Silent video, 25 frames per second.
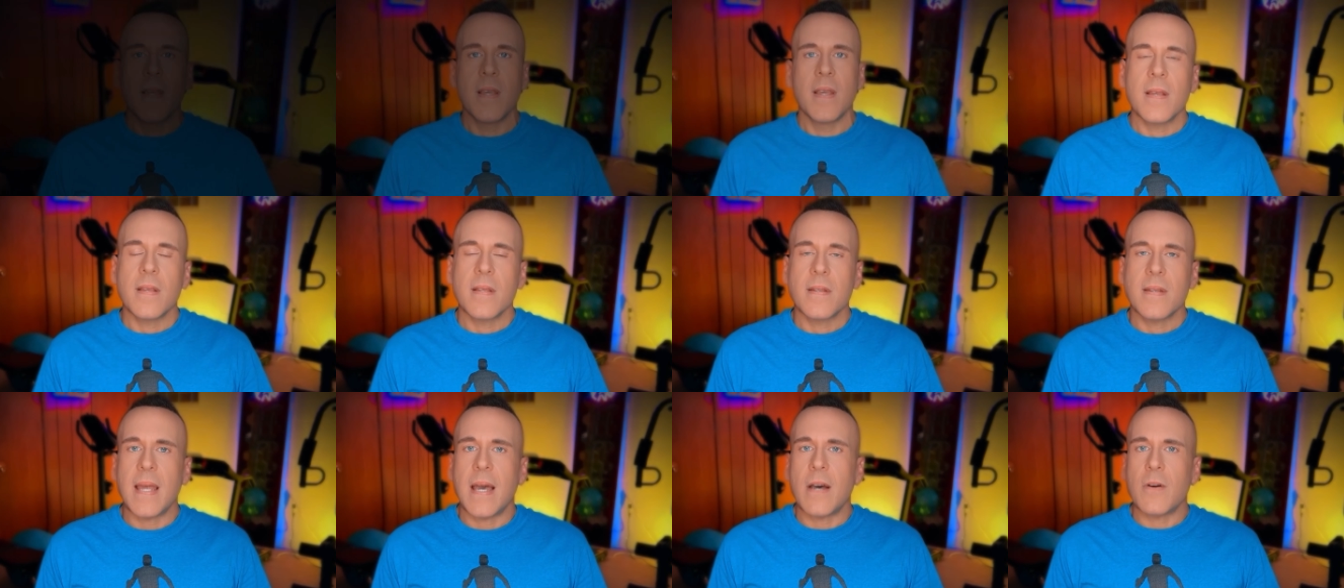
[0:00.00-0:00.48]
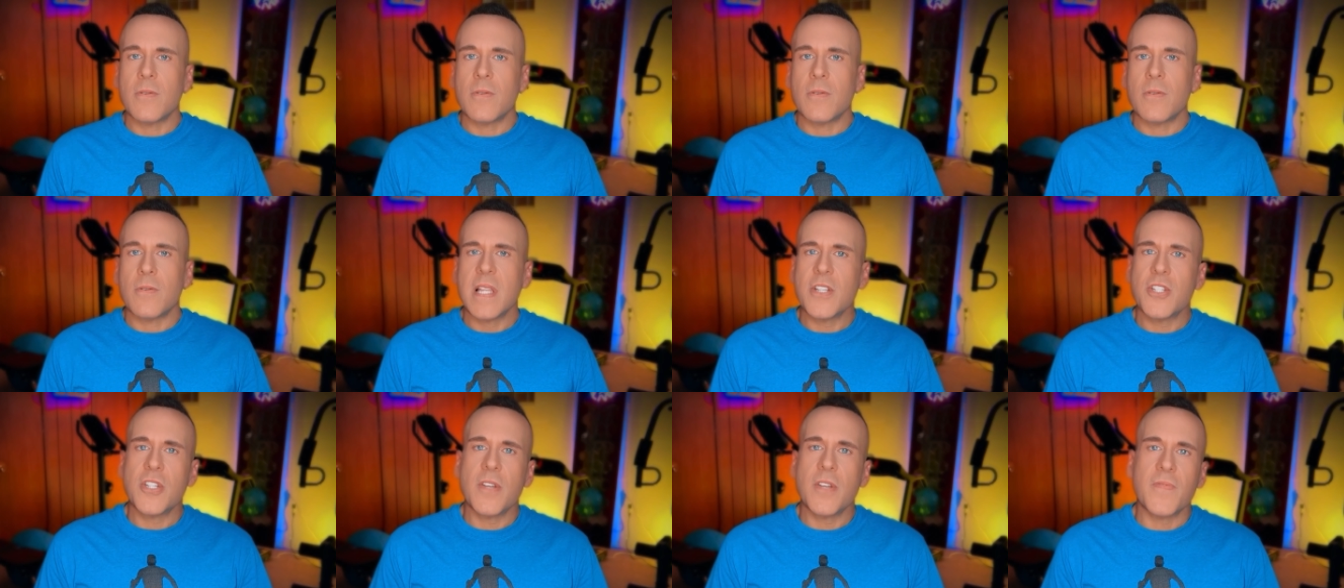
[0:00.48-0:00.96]
Now,
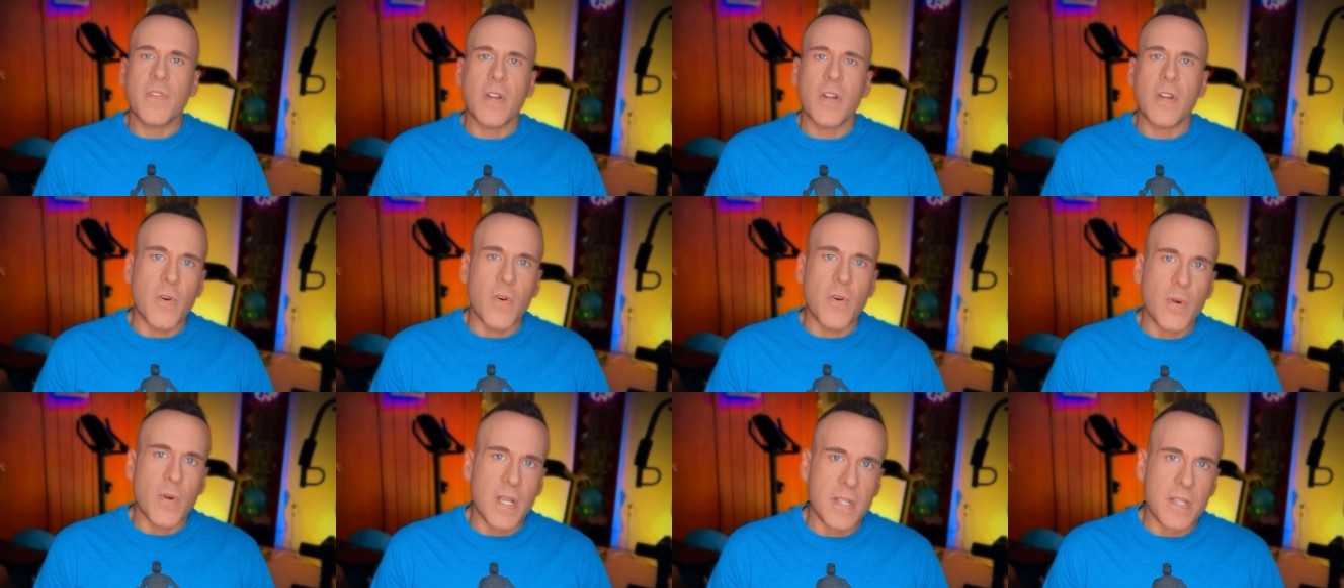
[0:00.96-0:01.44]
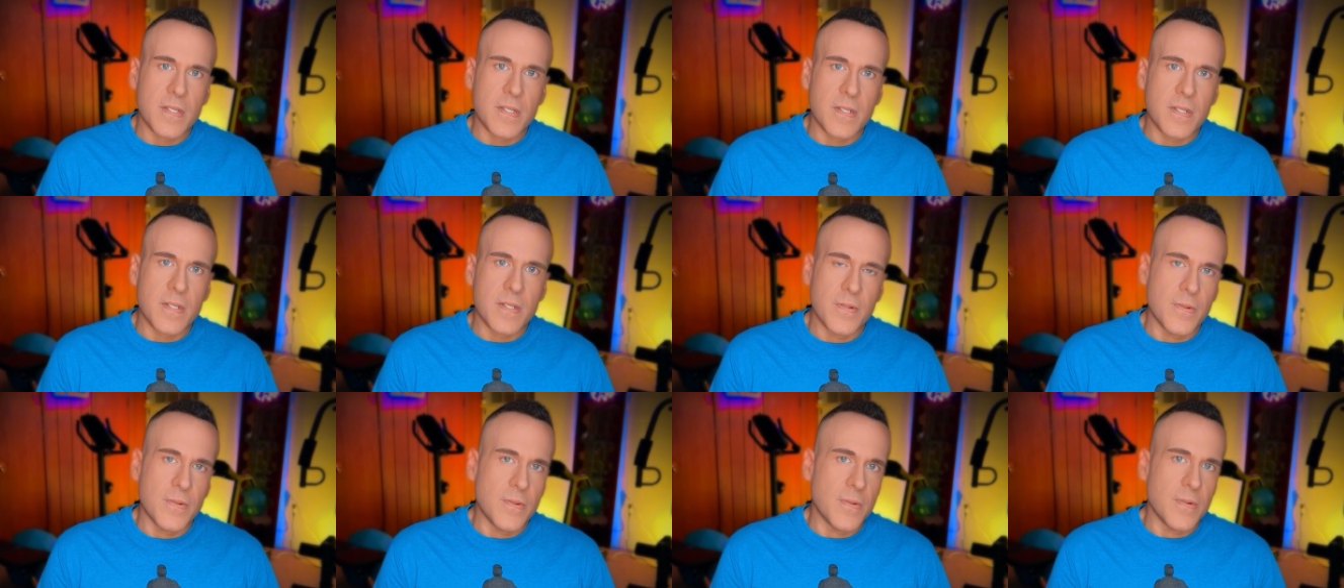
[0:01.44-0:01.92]
let's shift our focus
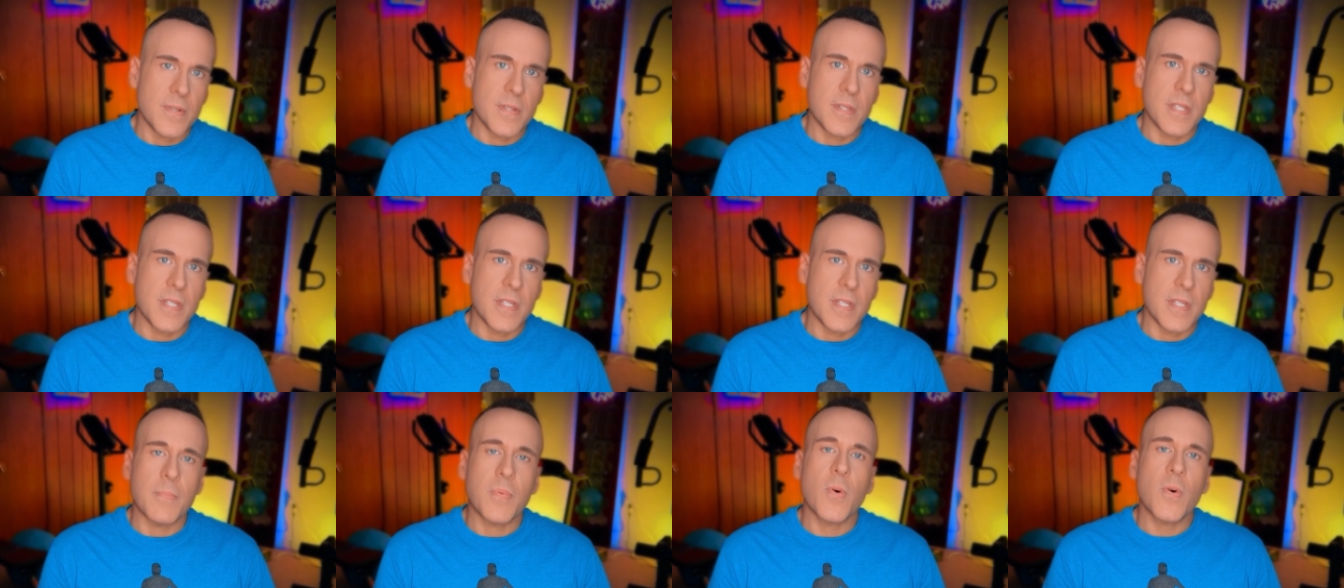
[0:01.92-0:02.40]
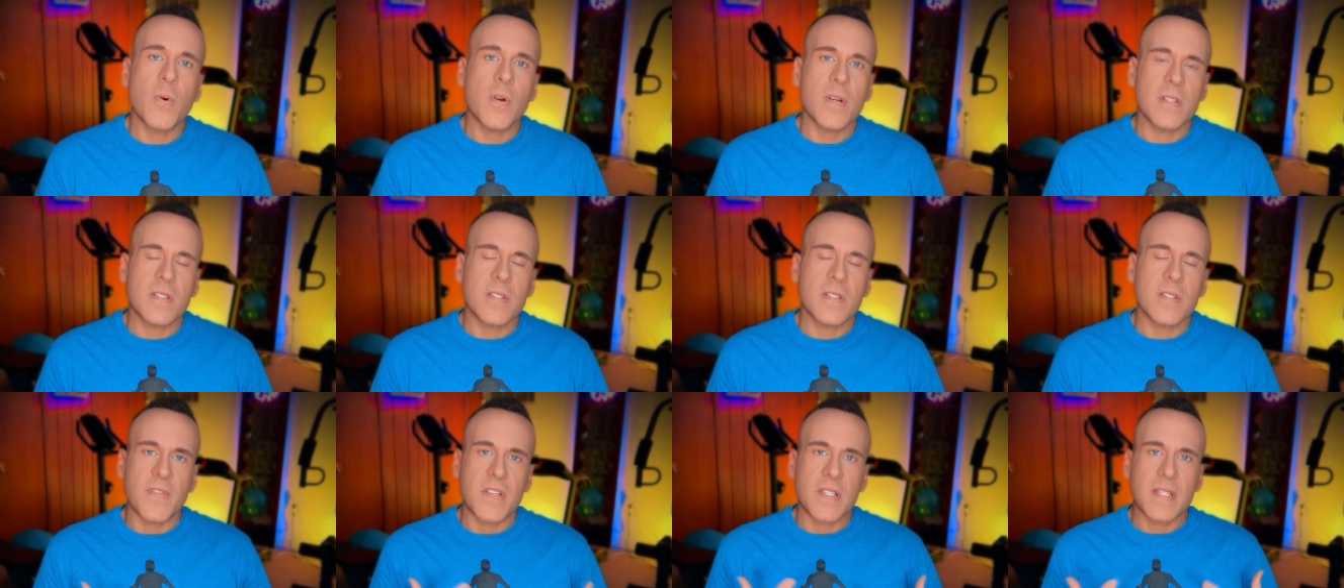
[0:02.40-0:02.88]
to the importance
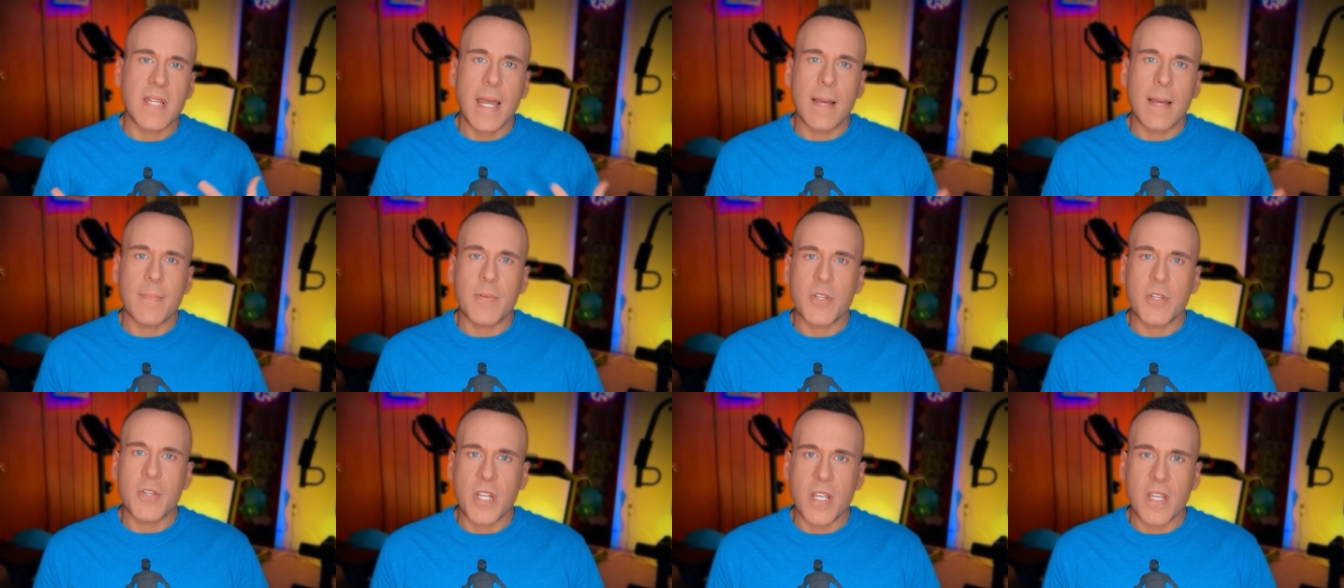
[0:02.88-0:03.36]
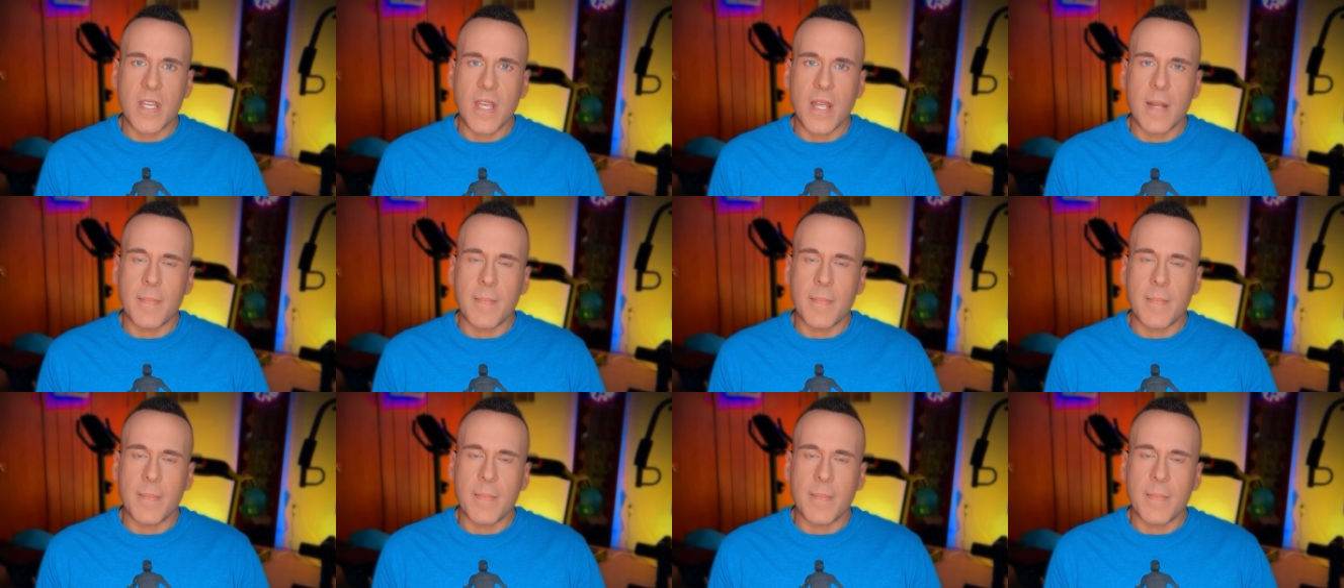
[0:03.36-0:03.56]
of establishing and